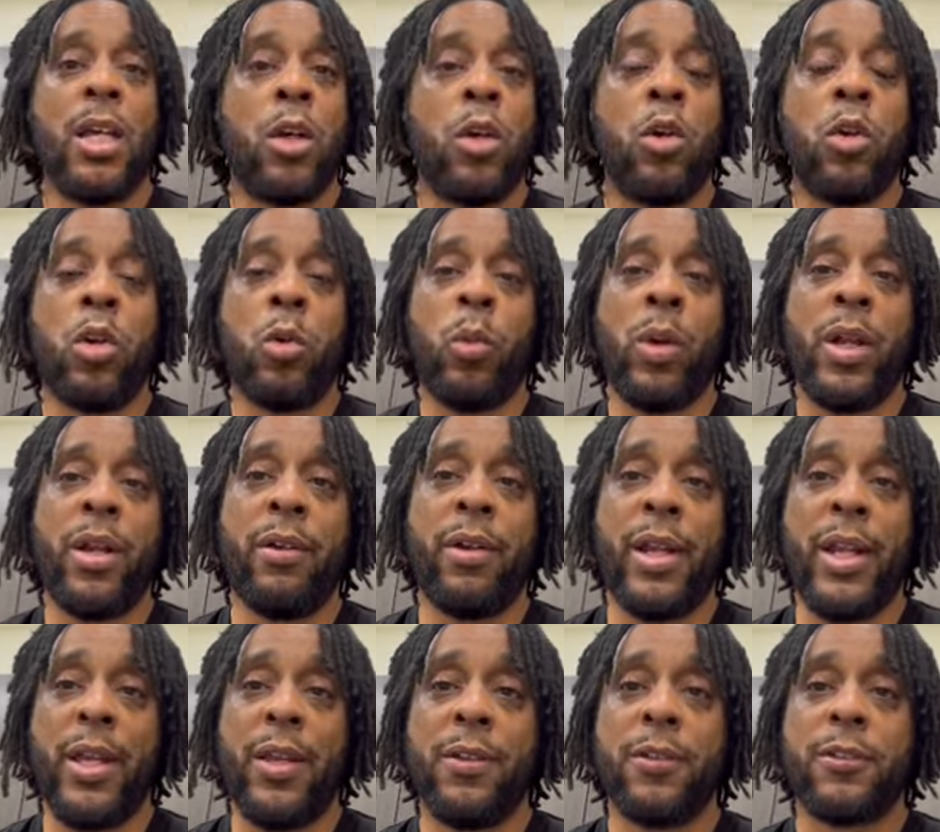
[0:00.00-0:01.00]
who the winner
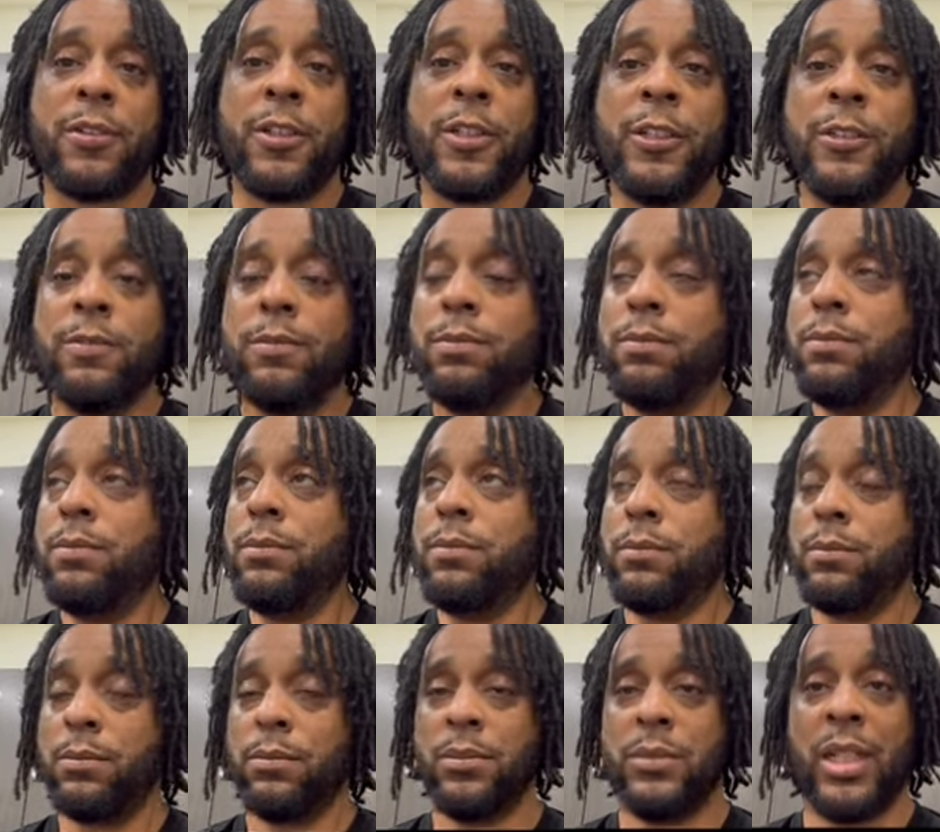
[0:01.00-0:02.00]
is.
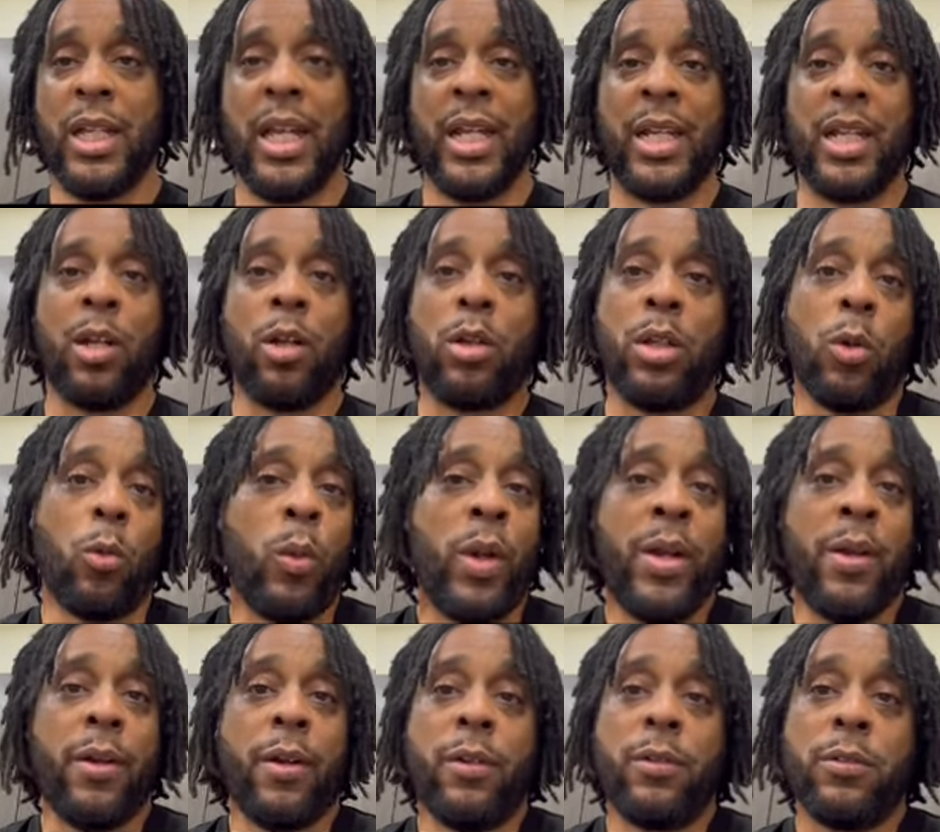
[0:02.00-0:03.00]
And then the
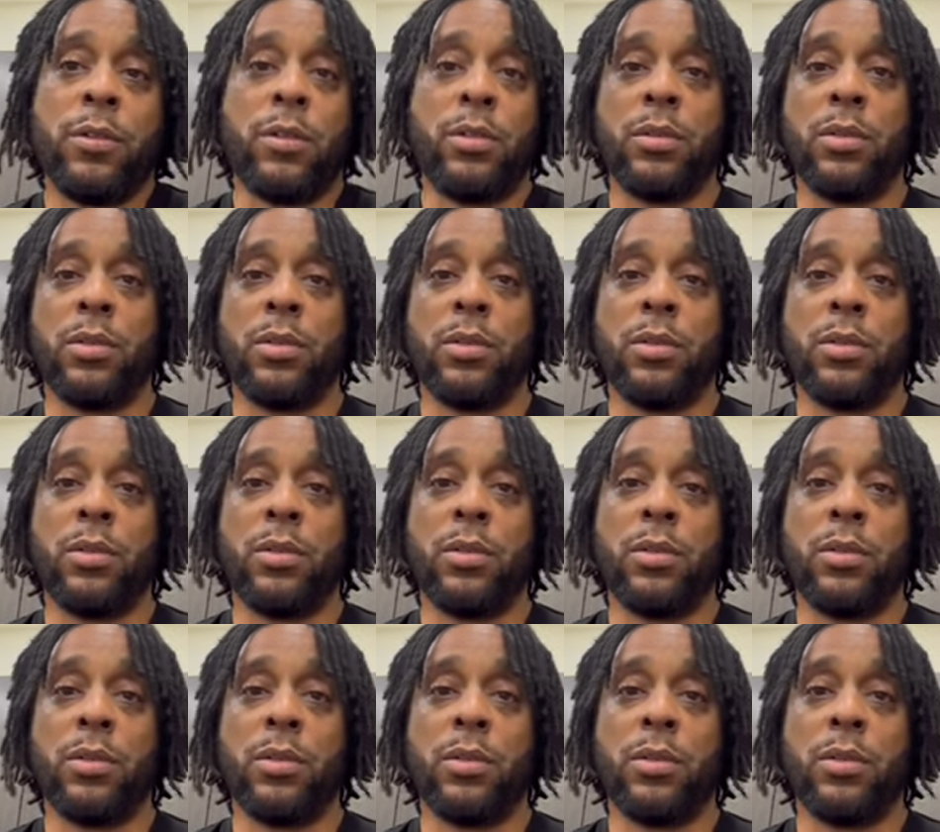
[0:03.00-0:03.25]
winner,